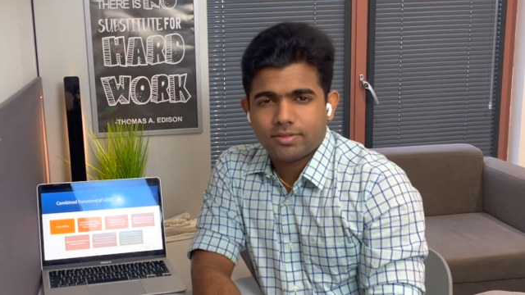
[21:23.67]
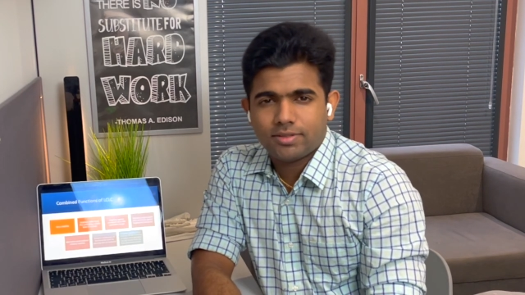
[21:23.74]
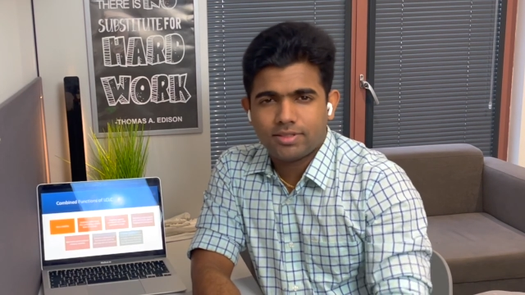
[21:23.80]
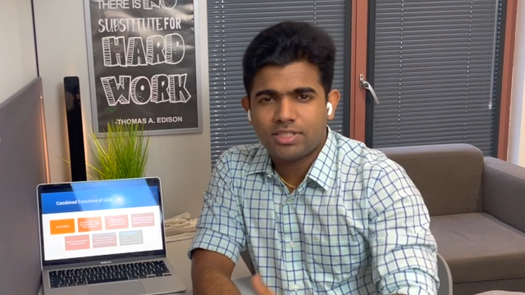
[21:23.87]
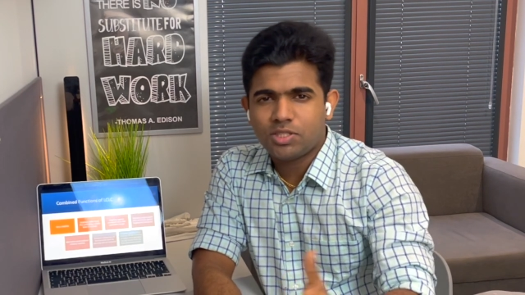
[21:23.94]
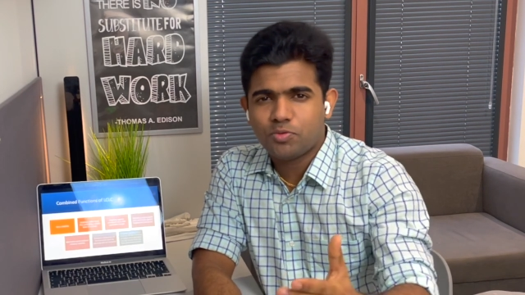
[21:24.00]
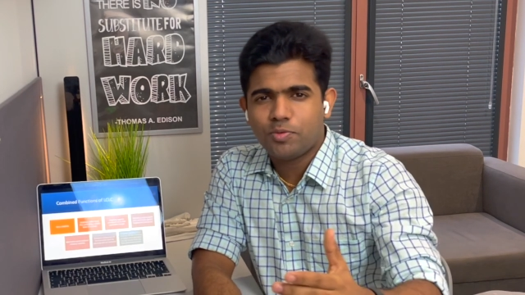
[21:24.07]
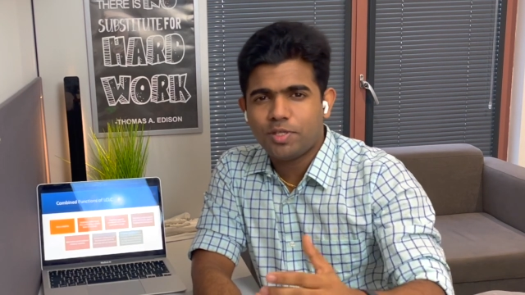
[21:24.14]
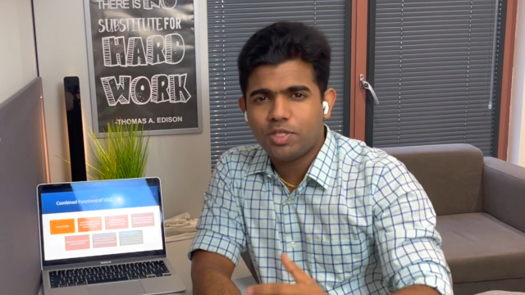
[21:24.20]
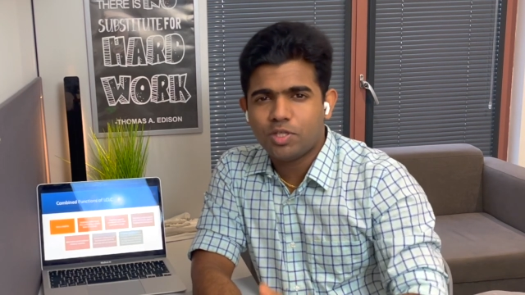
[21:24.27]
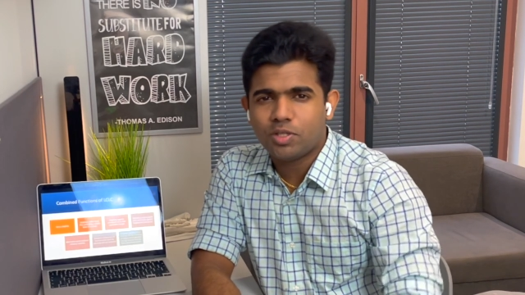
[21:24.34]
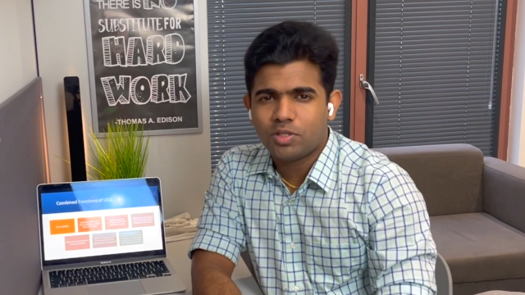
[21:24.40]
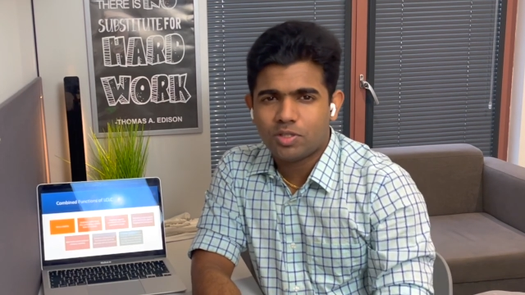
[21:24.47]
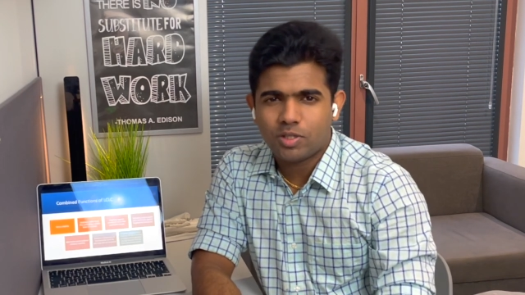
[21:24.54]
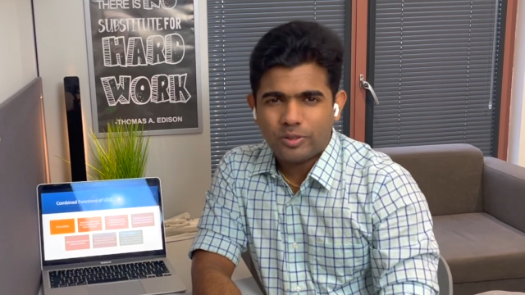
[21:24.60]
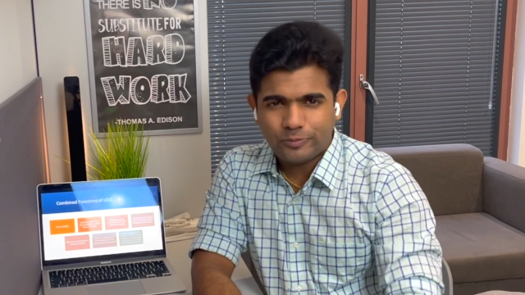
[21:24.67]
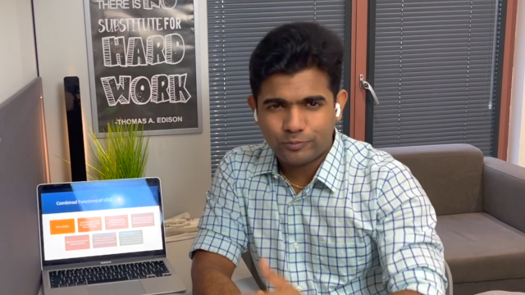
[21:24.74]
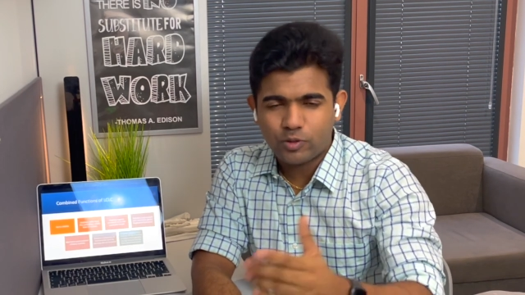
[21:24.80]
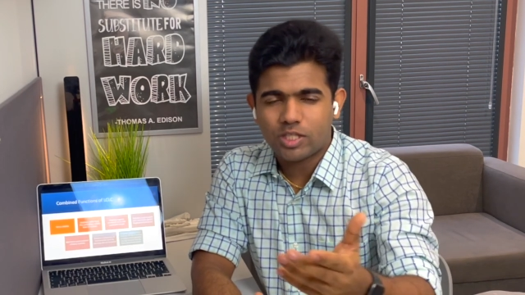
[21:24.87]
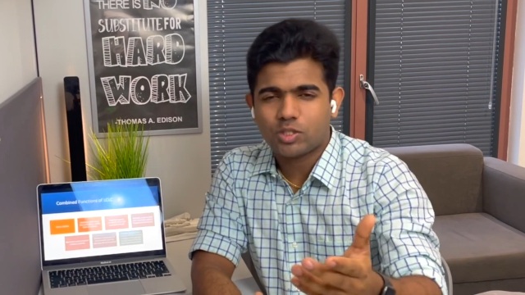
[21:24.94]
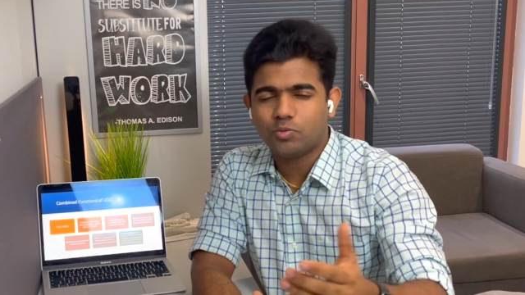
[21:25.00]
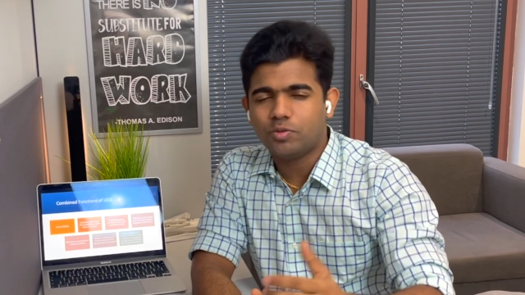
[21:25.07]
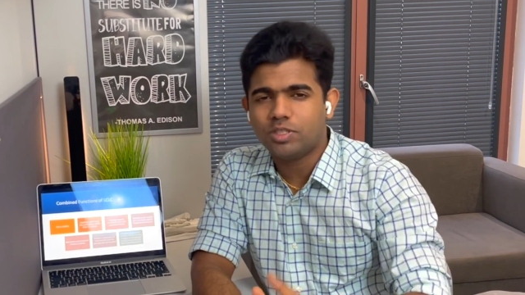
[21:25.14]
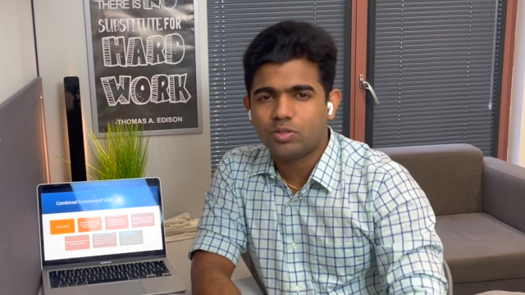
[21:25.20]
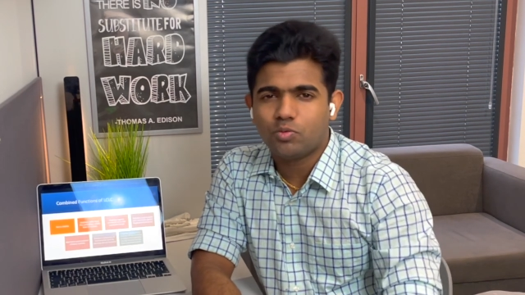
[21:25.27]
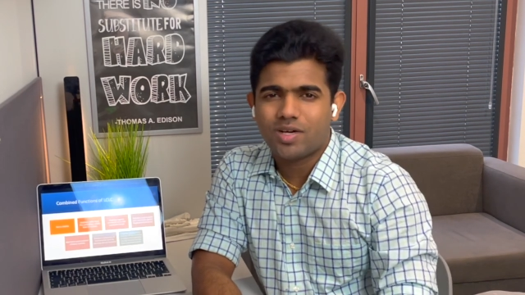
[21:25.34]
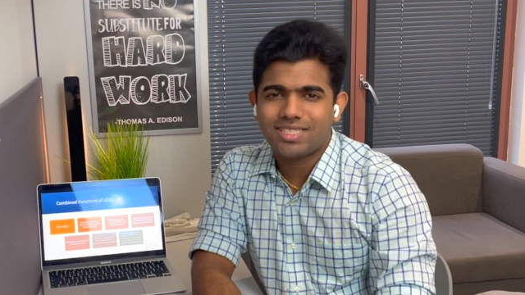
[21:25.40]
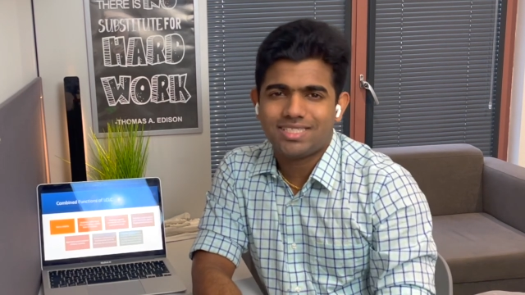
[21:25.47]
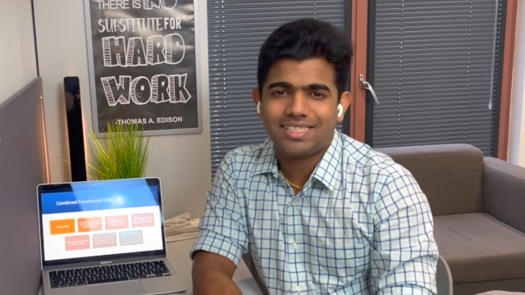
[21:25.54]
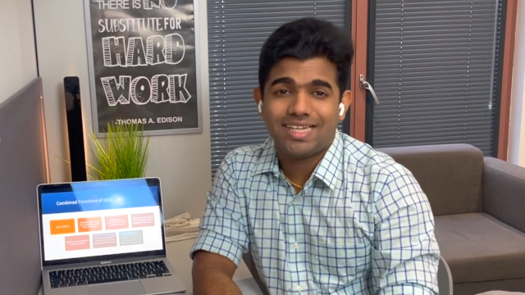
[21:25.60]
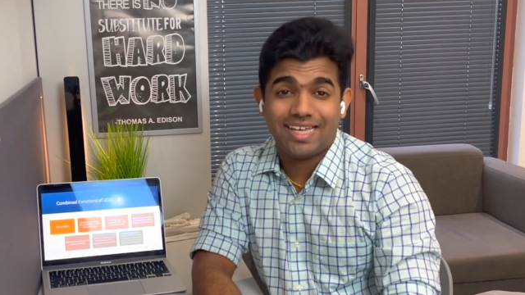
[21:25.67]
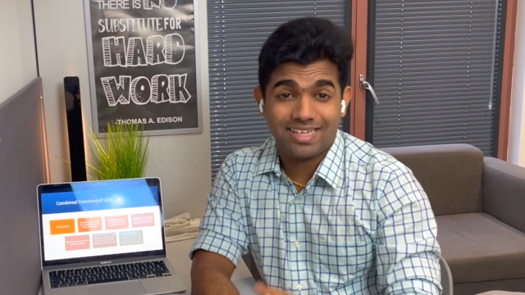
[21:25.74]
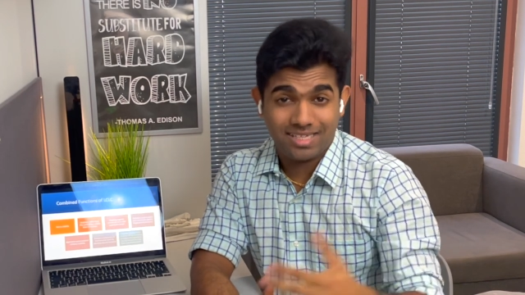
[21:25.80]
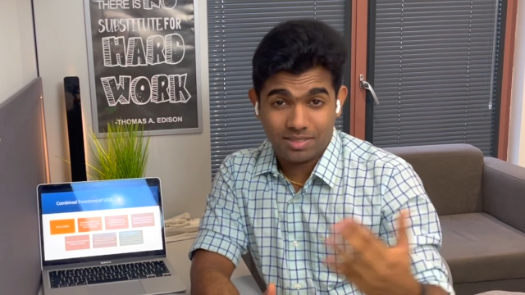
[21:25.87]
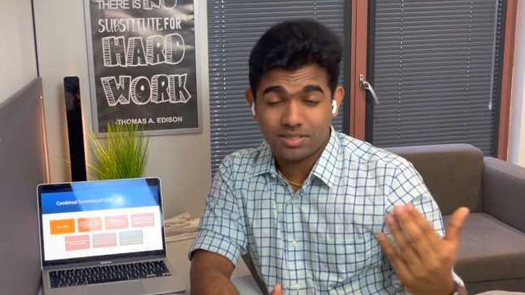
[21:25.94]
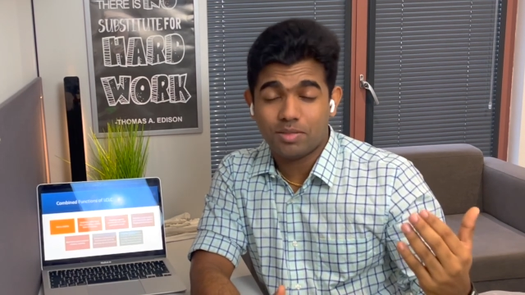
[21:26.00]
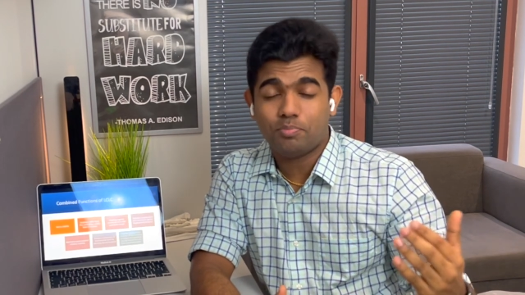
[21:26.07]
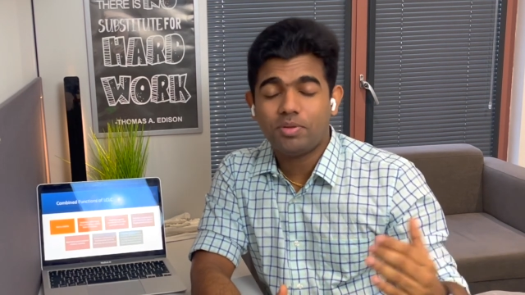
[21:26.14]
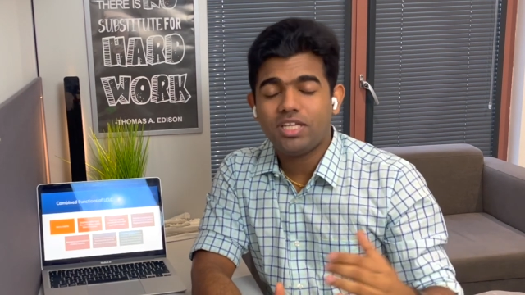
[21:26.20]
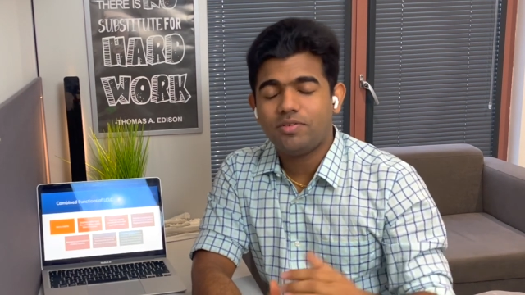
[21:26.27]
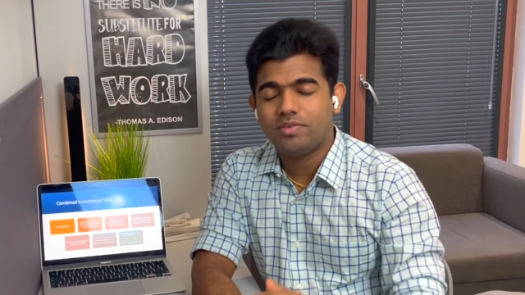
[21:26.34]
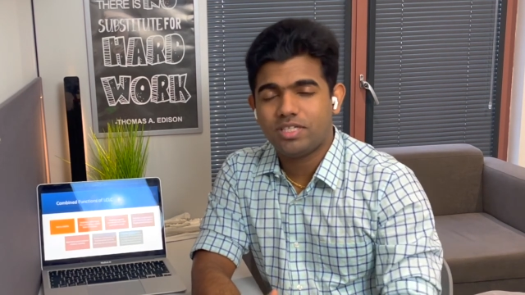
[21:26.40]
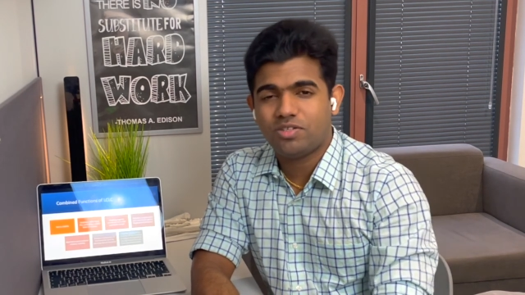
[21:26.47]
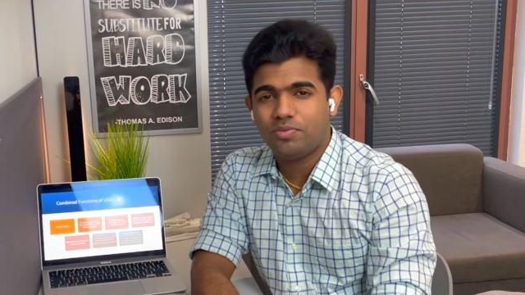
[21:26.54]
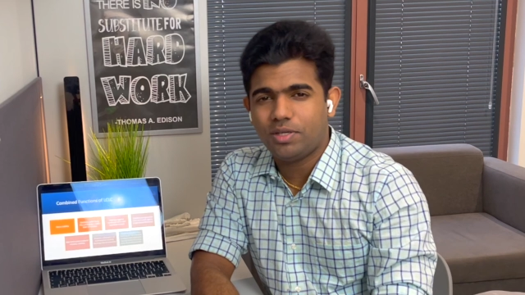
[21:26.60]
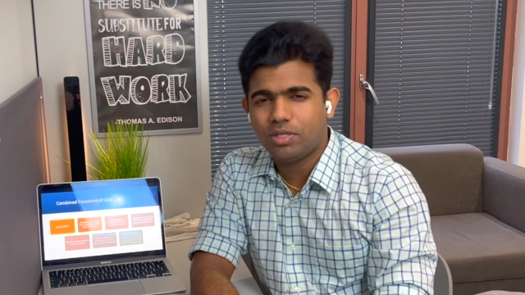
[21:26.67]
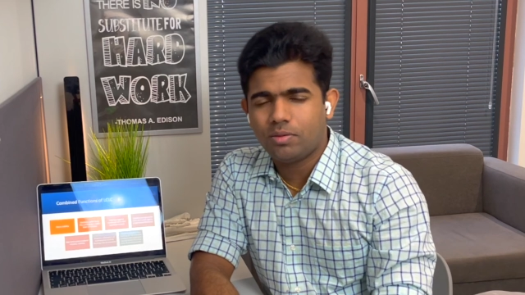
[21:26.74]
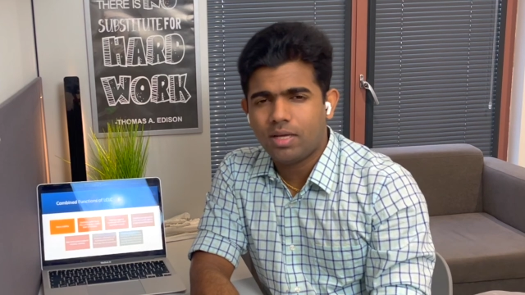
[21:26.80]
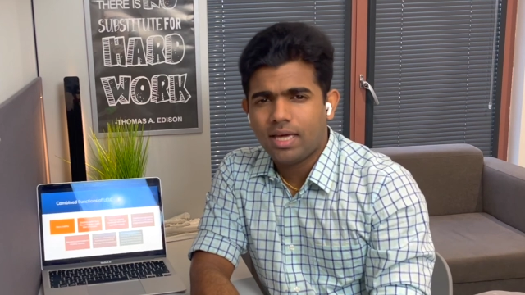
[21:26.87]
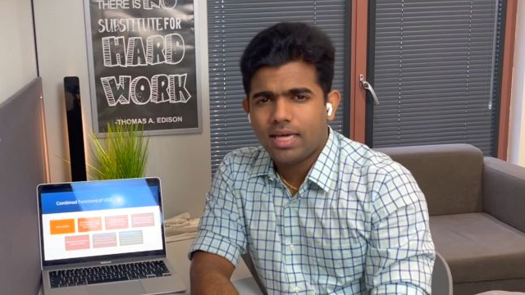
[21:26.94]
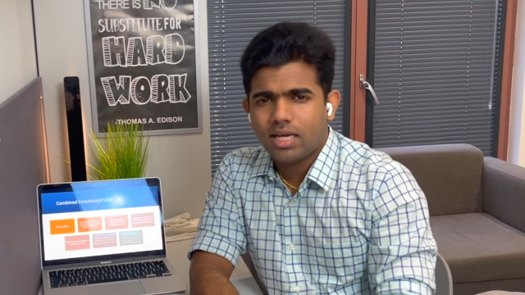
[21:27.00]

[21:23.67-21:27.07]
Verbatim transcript: this video was worth watching like the previous video.